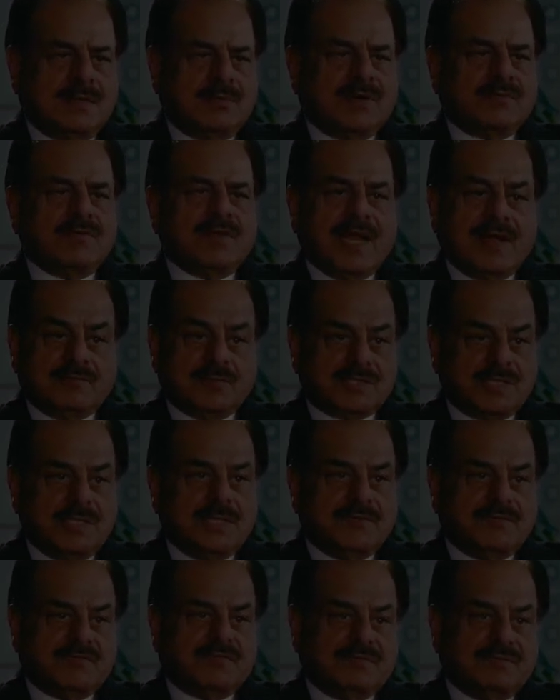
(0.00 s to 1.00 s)
But we'll have to
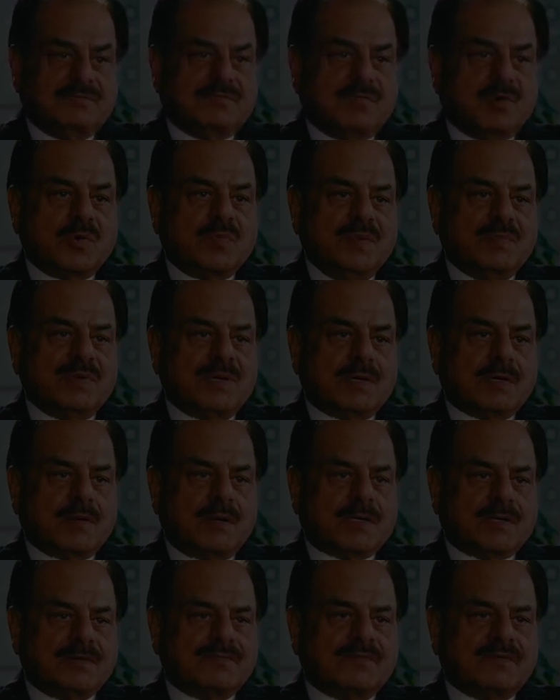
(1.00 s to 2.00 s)
see if more people are
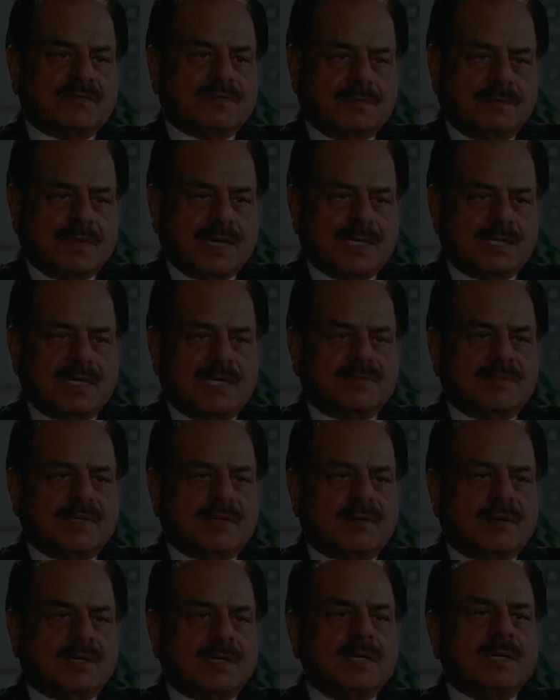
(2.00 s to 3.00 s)
caught. If a brother has been
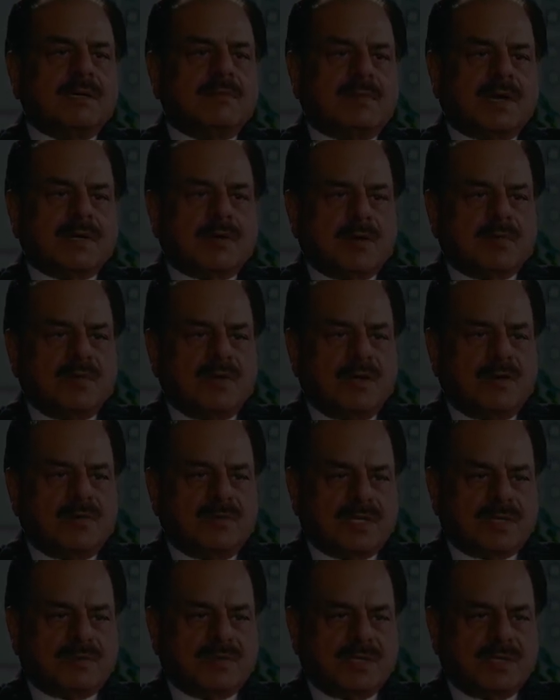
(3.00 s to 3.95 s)
caught, why not Mullah Omar?